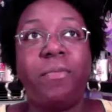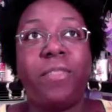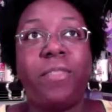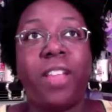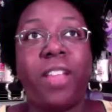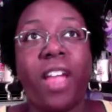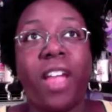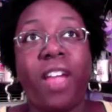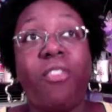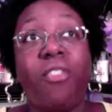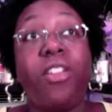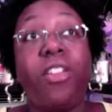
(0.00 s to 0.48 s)

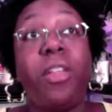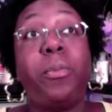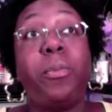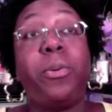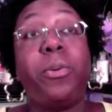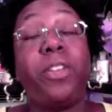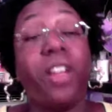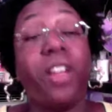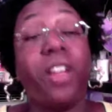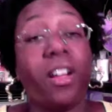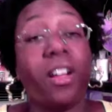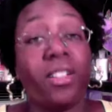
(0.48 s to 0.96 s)
a really
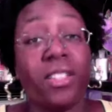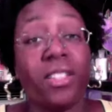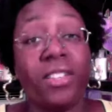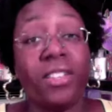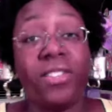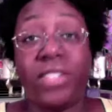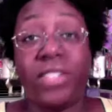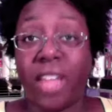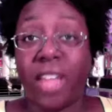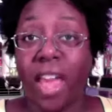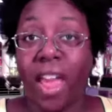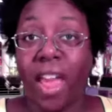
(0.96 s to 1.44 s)
productive
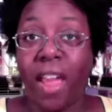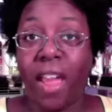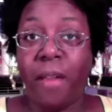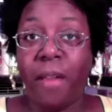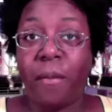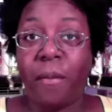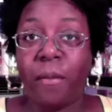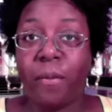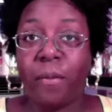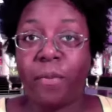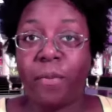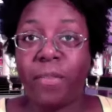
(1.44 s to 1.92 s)
day
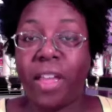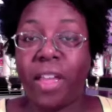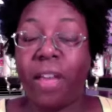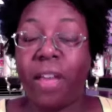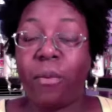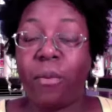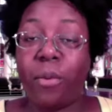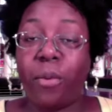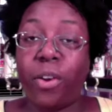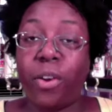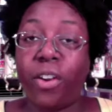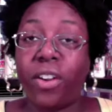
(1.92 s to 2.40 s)
at
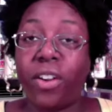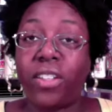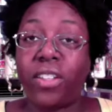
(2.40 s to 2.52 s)
work,